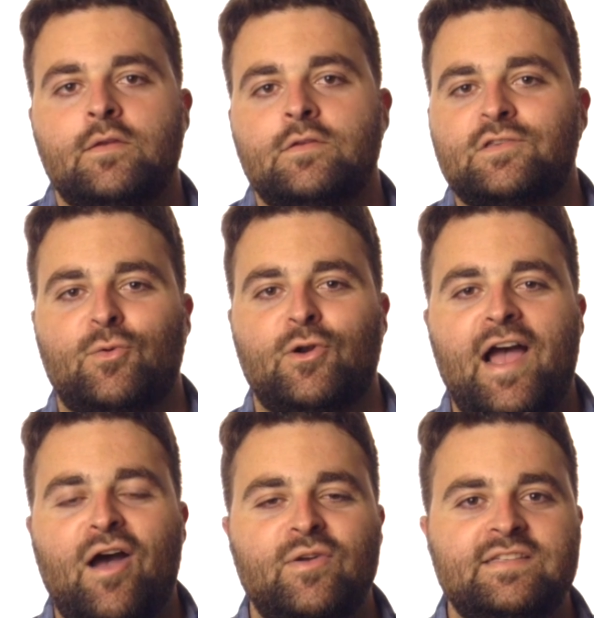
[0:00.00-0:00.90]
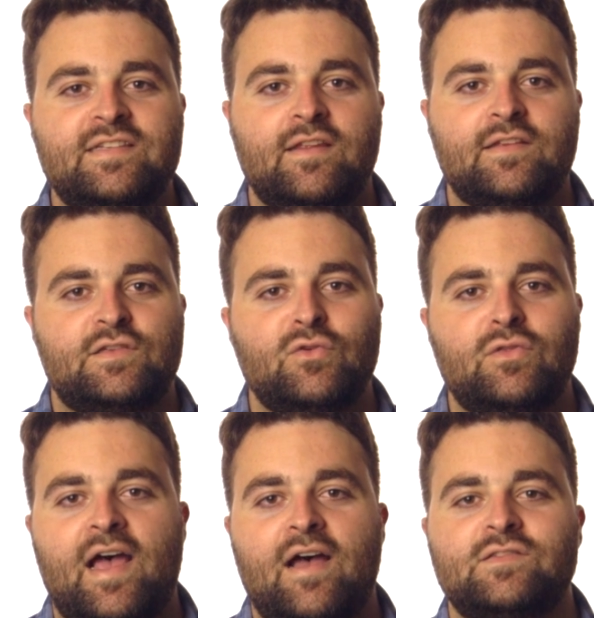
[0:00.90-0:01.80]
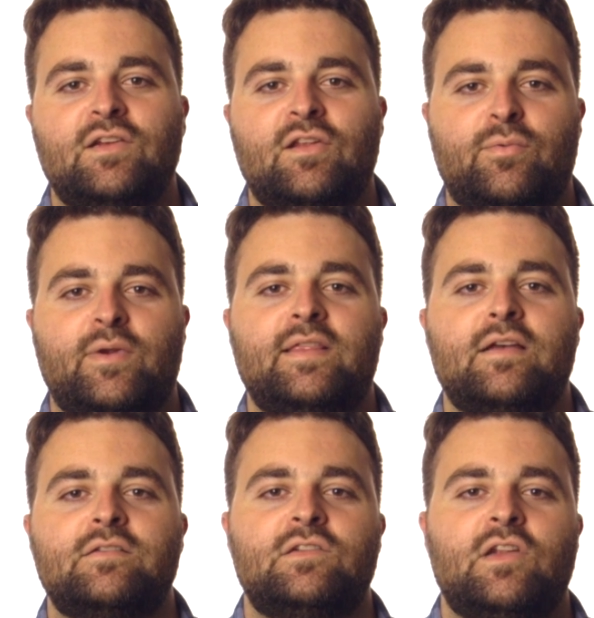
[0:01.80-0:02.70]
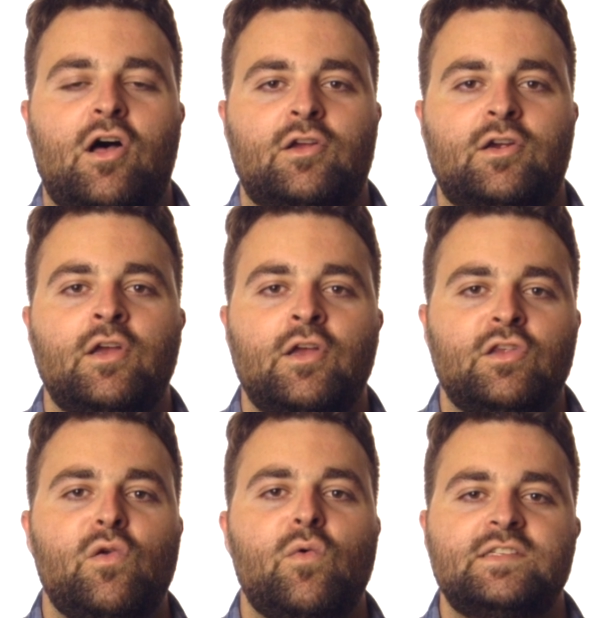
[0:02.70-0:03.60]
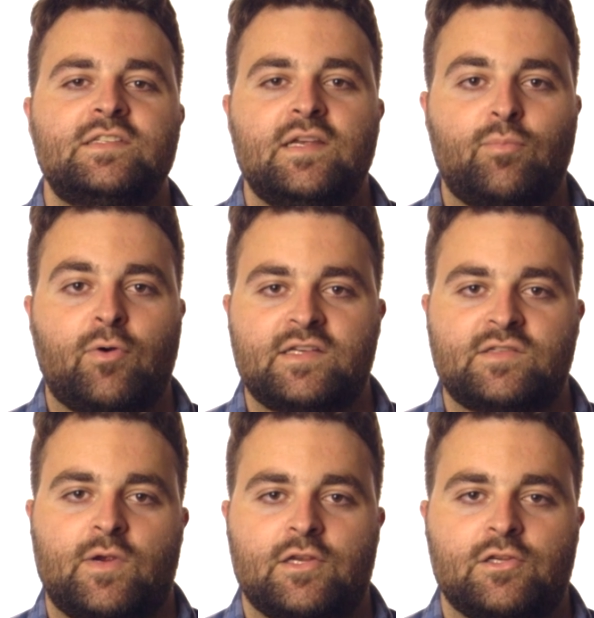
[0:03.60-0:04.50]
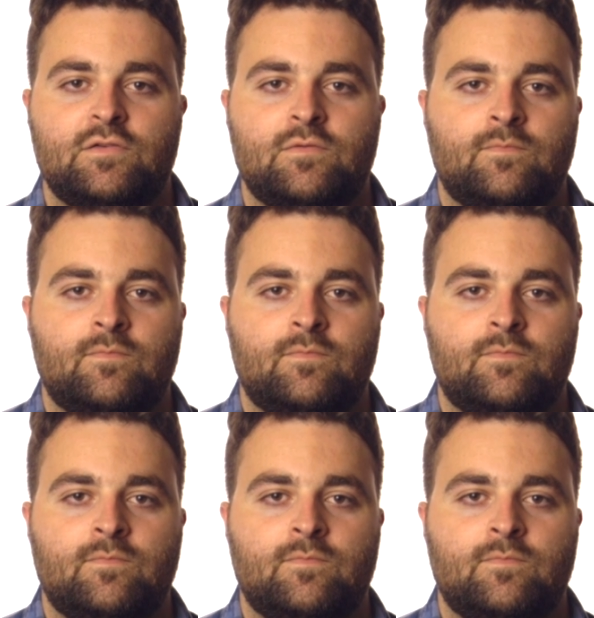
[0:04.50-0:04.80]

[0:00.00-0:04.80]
So we're now into the $2,000 to $3,000 USD price range.